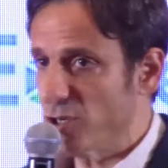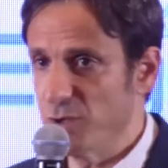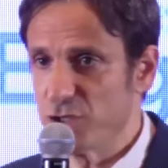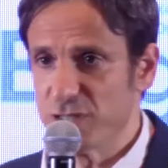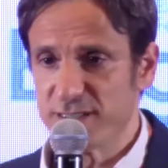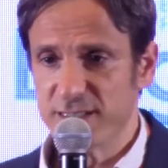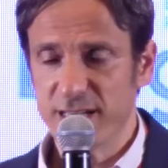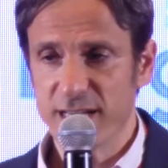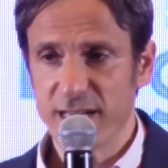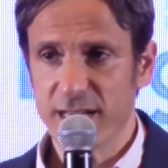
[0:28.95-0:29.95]
which is
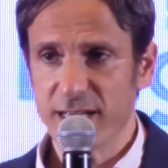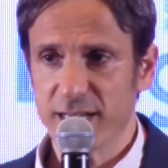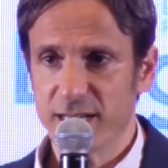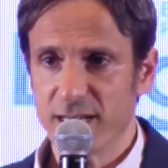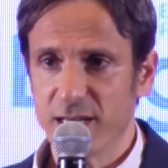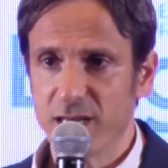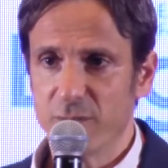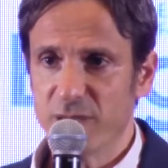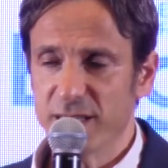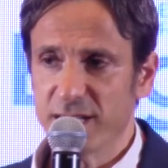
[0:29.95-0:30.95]
the green
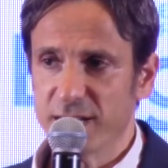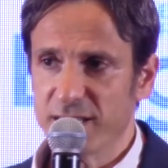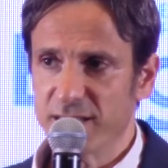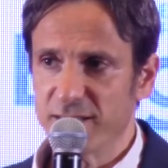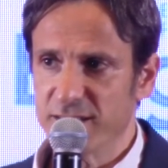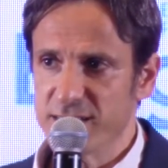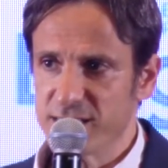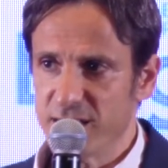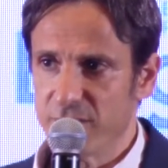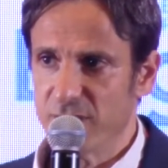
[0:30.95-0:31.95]
building rating
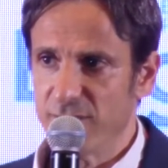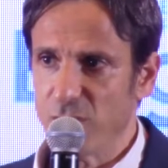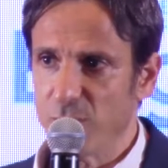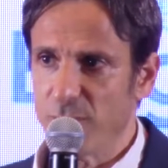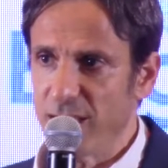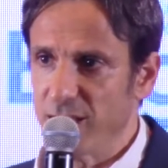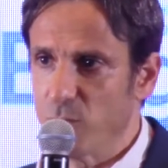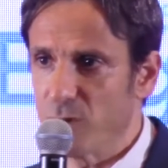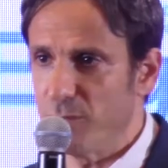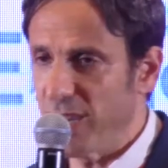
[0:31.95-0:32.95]
system developed by the
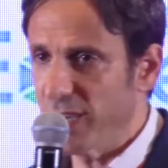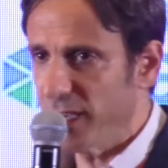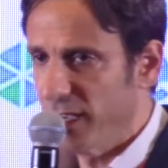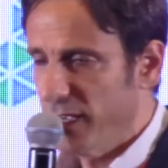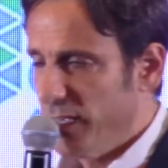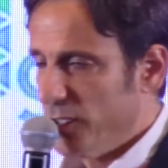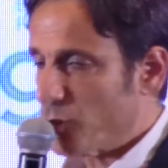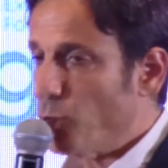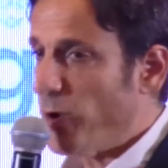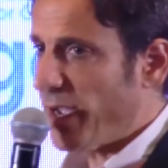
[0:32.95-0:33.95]
World Bank
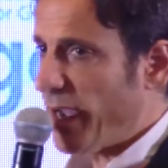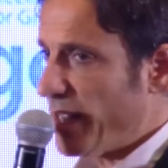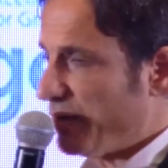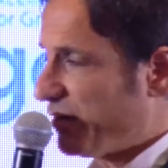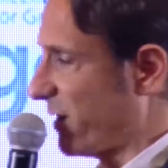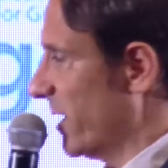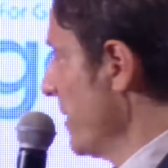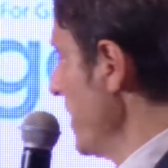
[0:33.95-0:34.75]
through IFC.